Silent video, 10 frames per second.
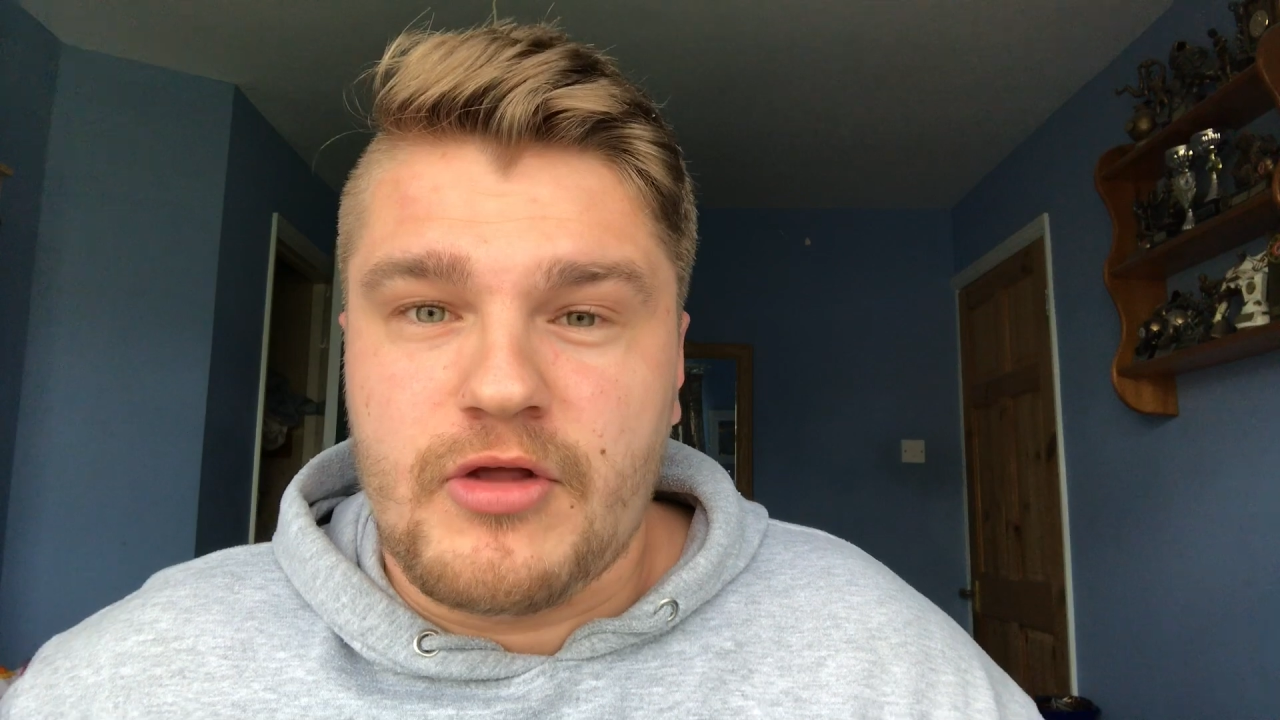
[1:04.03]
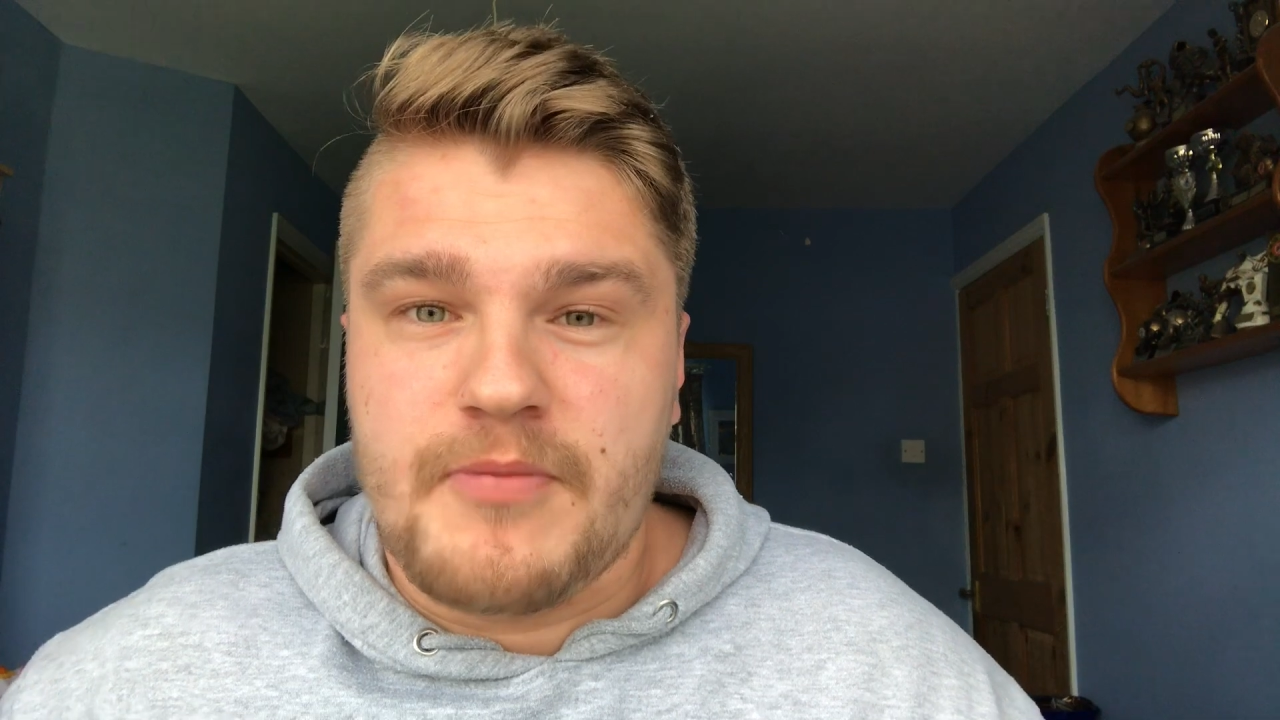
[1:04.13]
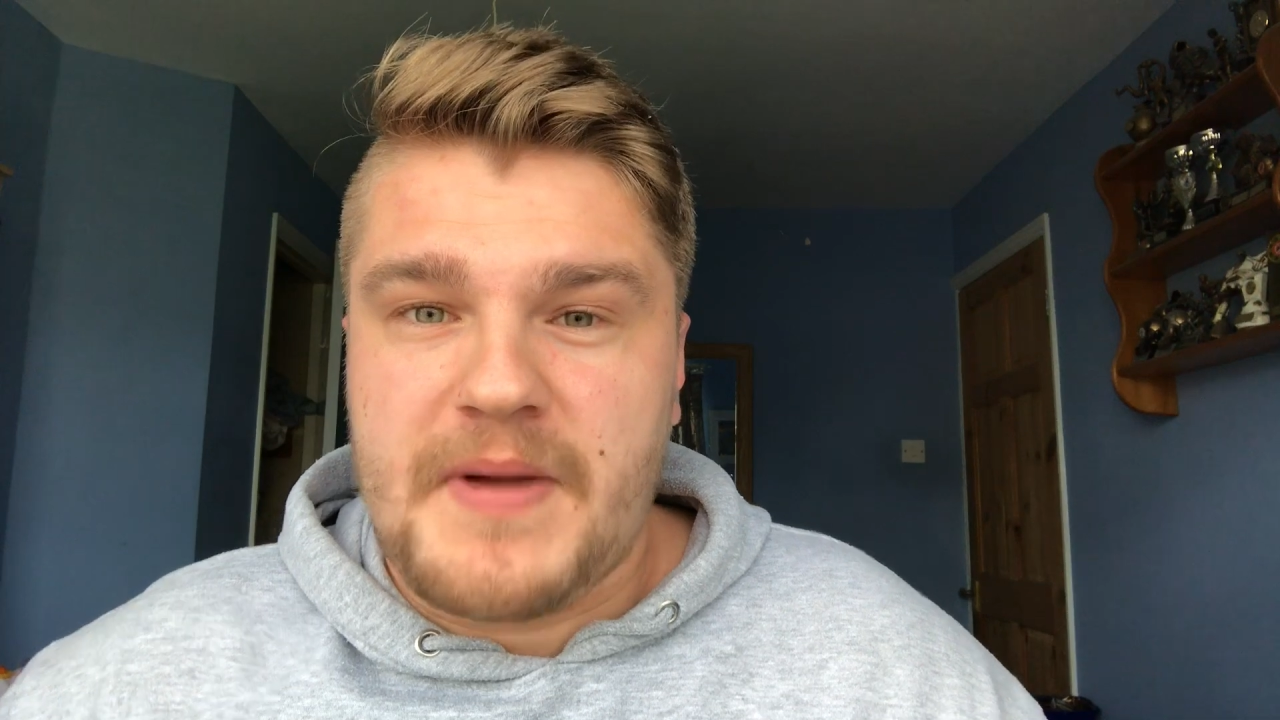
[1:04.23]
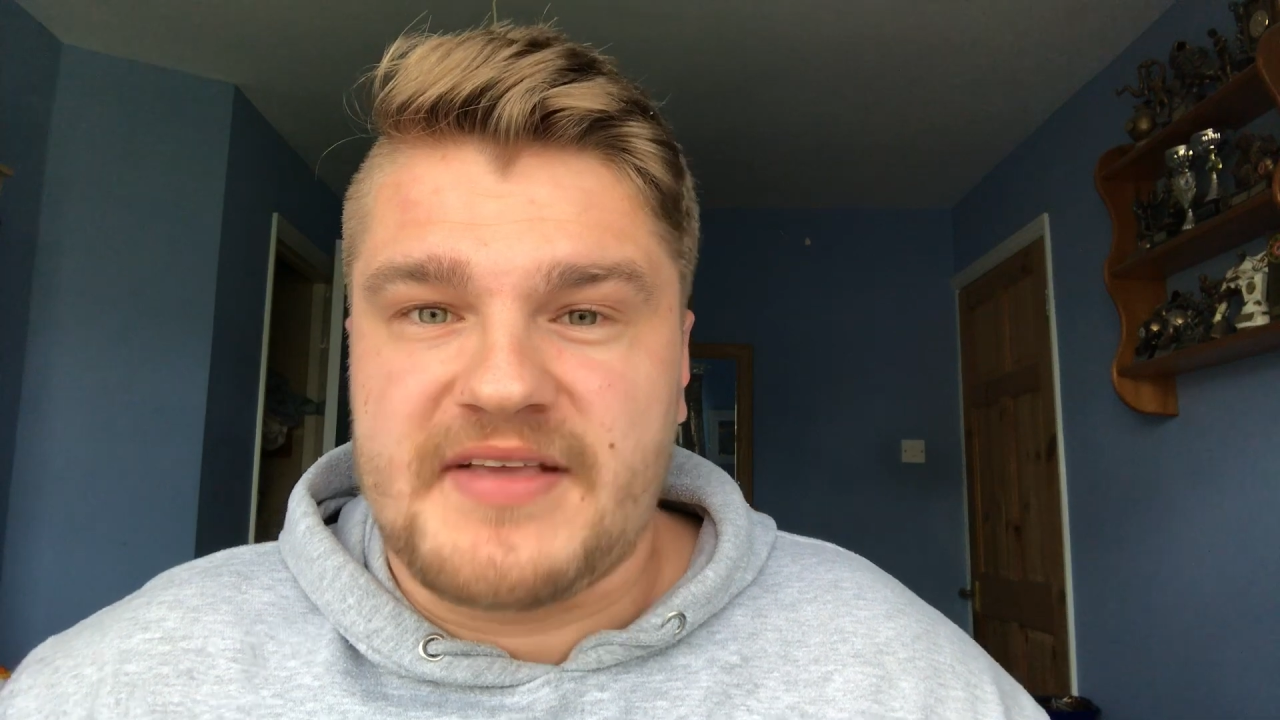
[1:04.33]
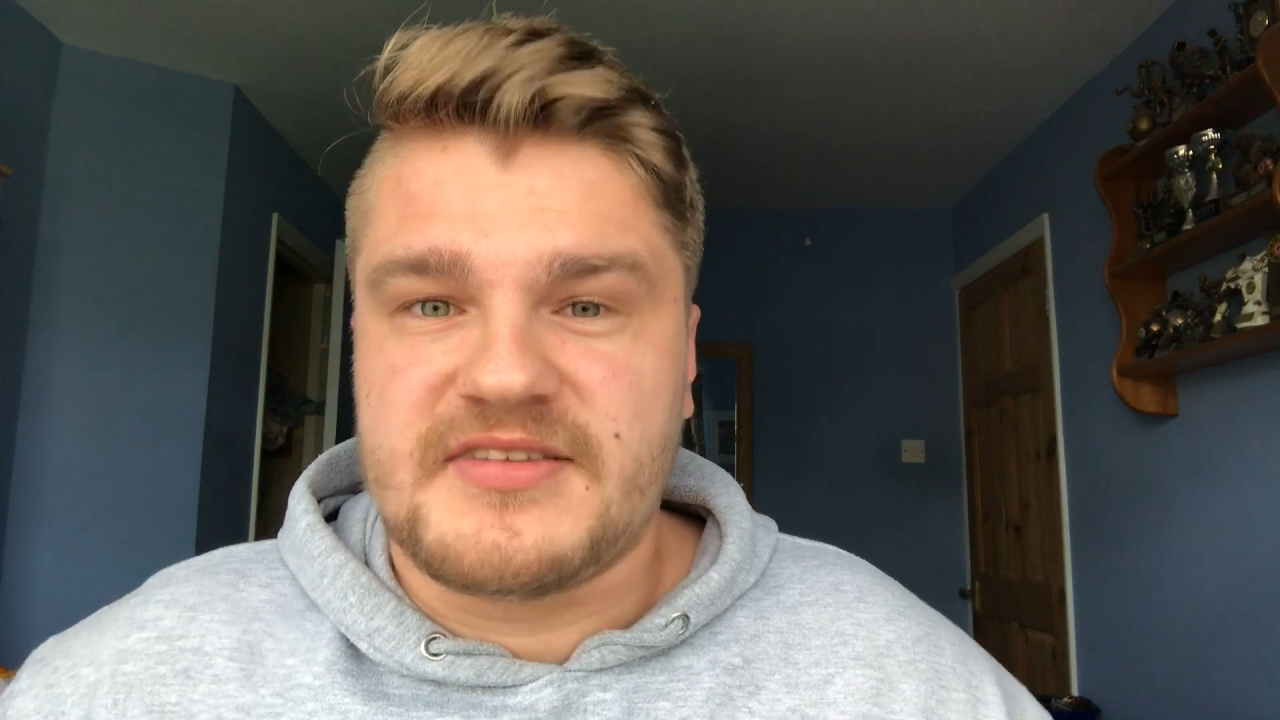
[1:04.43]

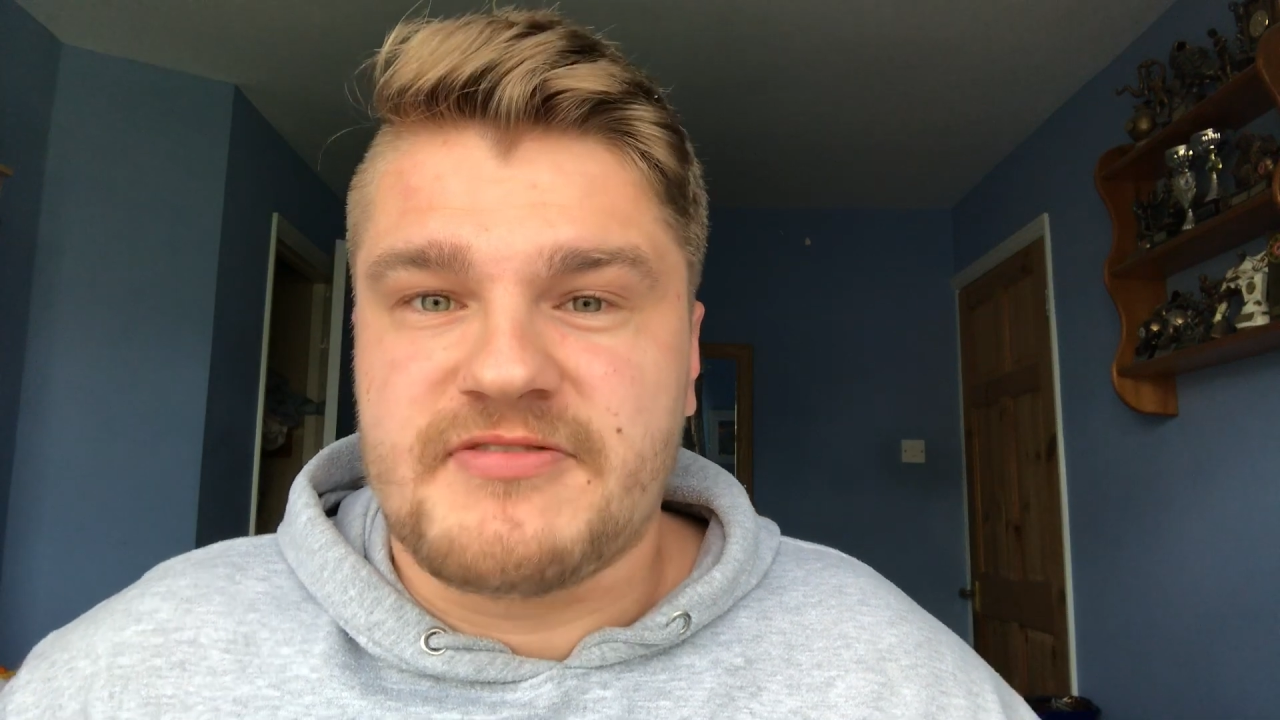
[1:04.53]
the best